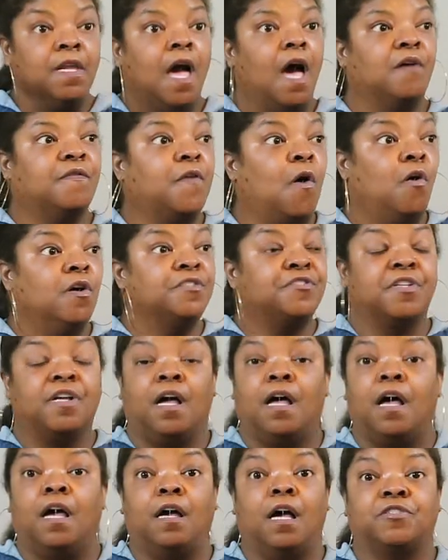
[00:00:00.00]
Of course,
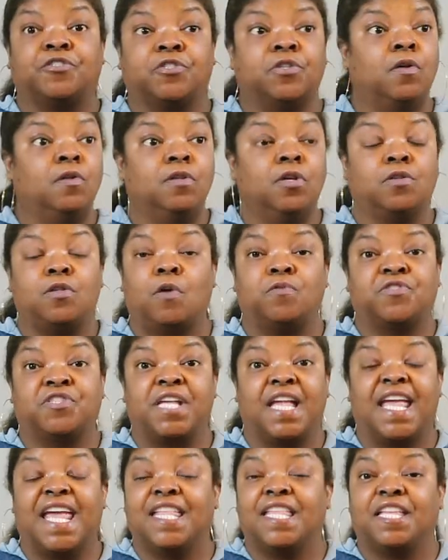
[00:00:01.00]
Asuelu don't
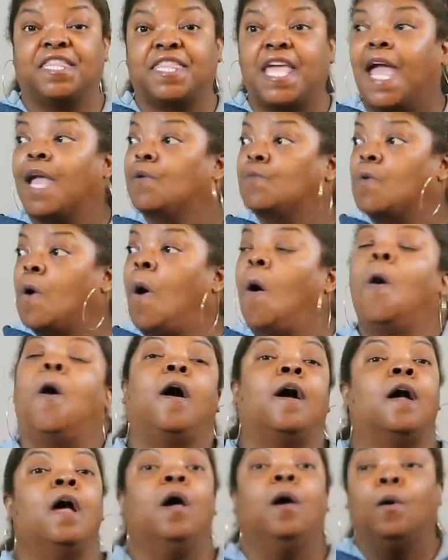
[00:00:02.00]
see anything
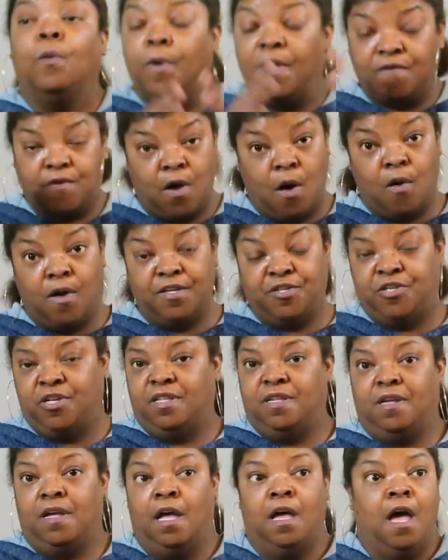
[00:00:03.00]
wrong with going
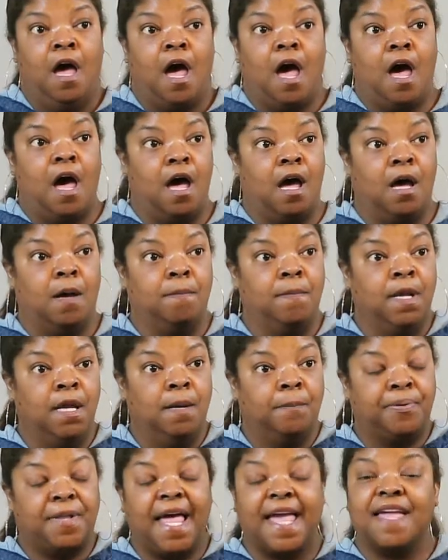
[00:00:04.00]
to the
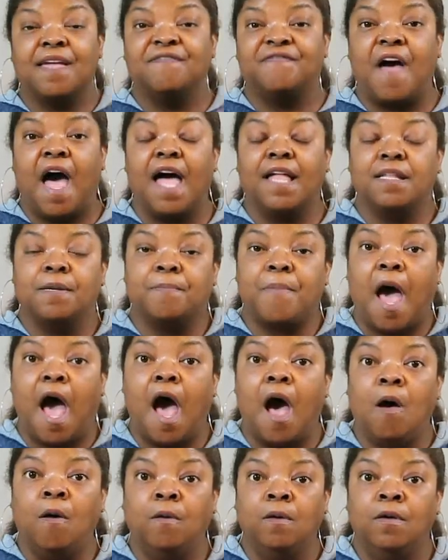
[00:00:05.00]
playing
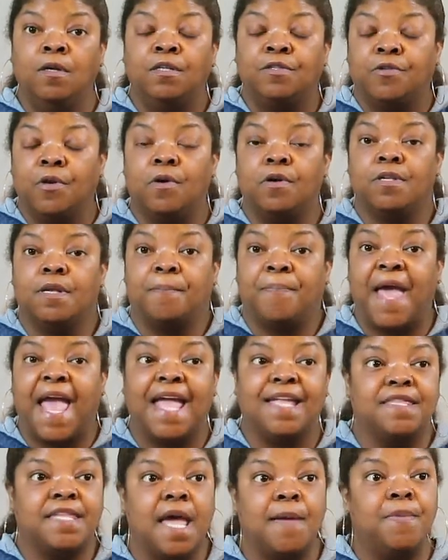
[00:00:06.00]
volleyball during the
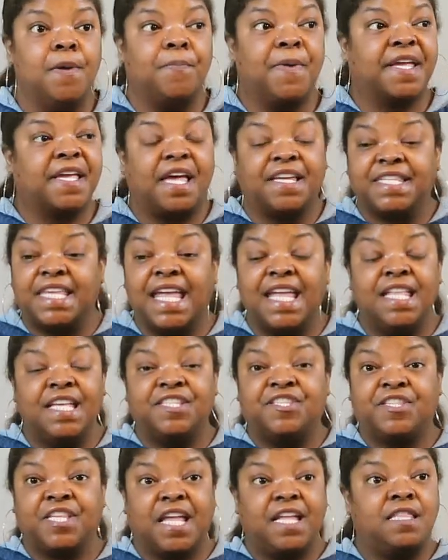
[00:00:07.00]
pandemic, because he
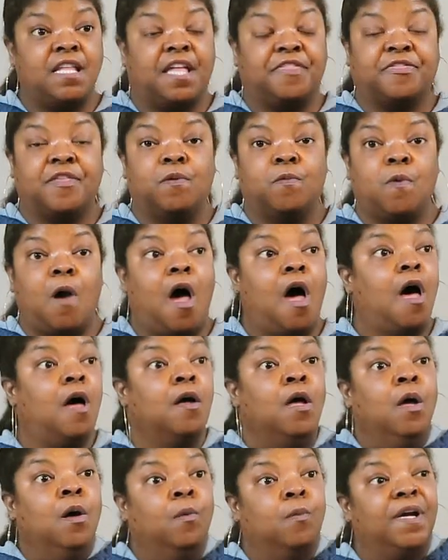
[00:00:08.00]
didn't see nothing
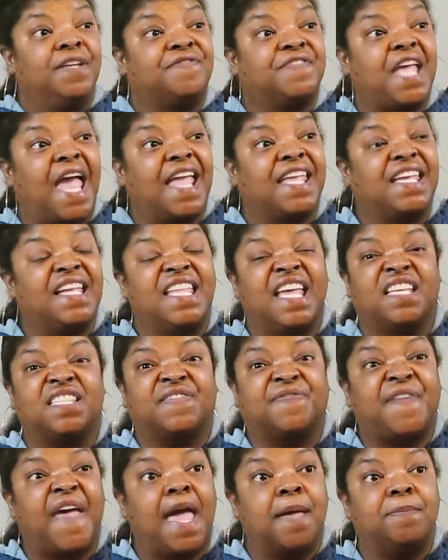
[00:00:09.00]
wrong with taking
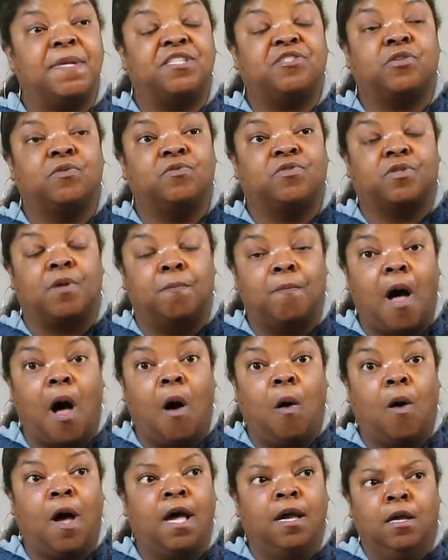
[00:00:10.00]
his family to
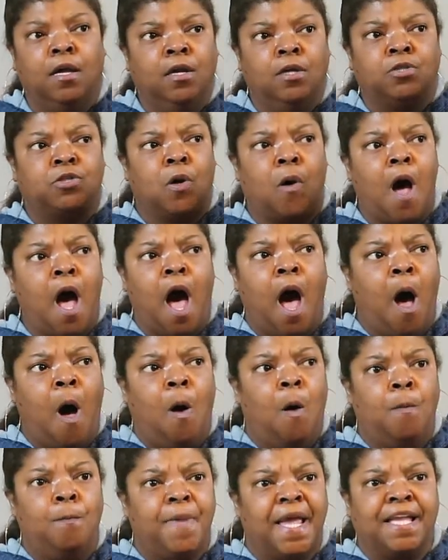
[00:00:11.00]
Samoa to a
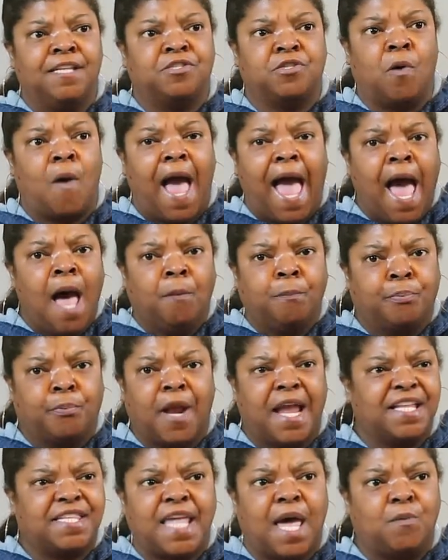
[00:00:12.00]
whole measles
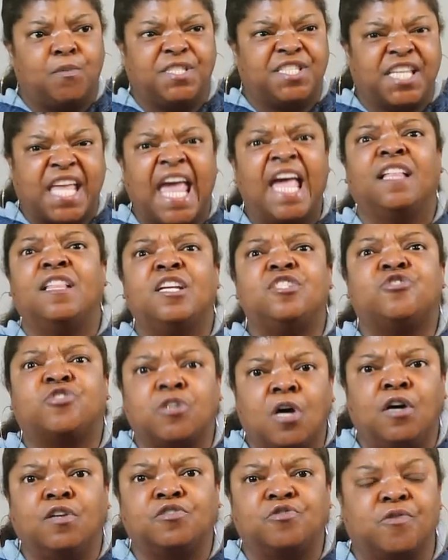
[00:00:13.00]
outbreak that was killing
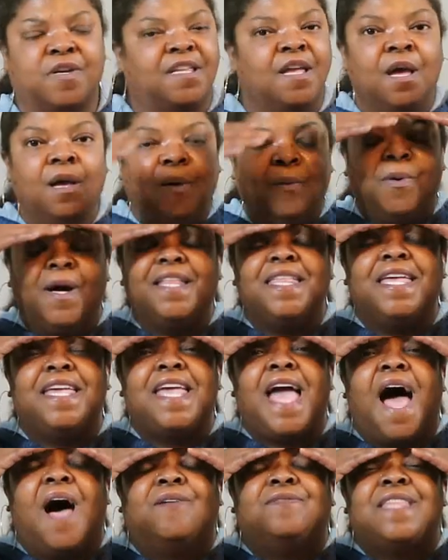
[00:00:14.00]
children. What do
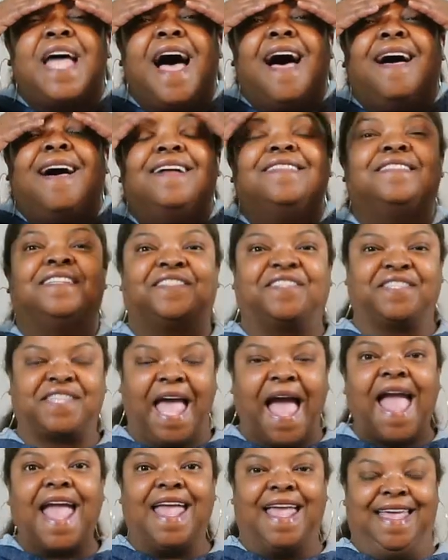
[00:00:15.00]
y'all not
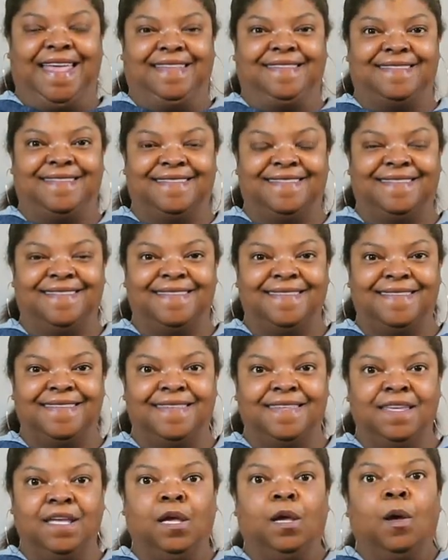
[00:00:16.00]
understand?
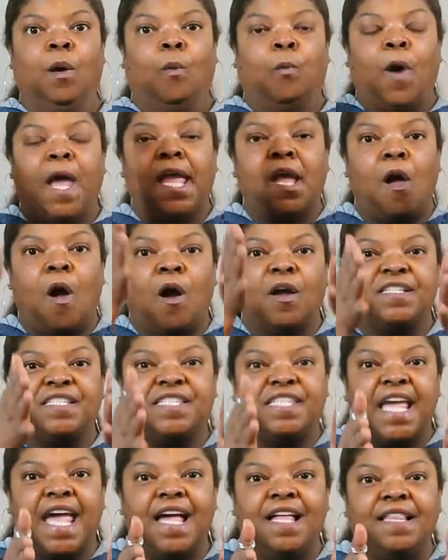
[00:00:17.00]
We are
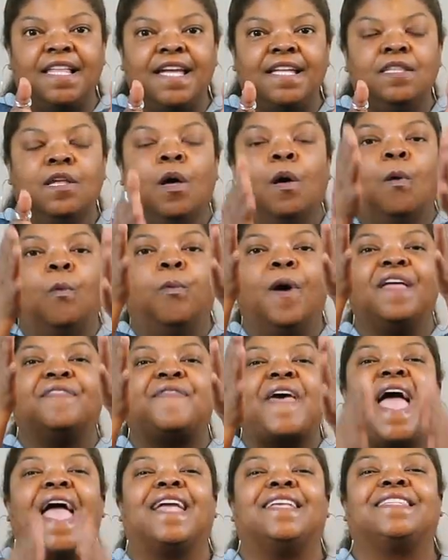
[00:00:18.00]
dealing
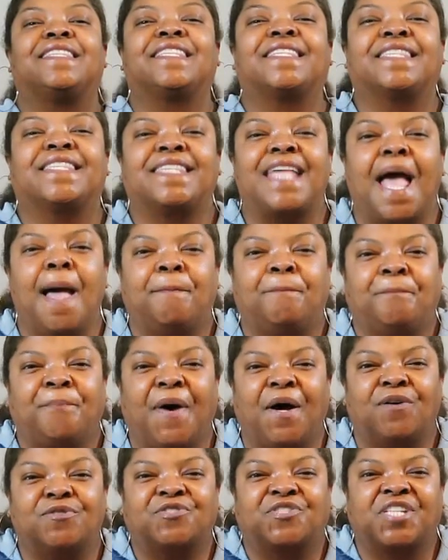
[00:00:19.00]
with a
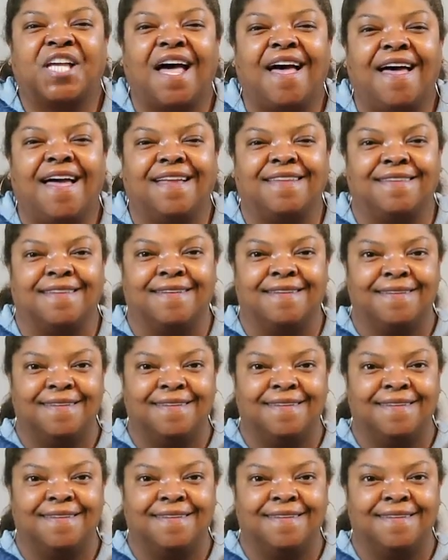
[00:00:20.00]
simpleton.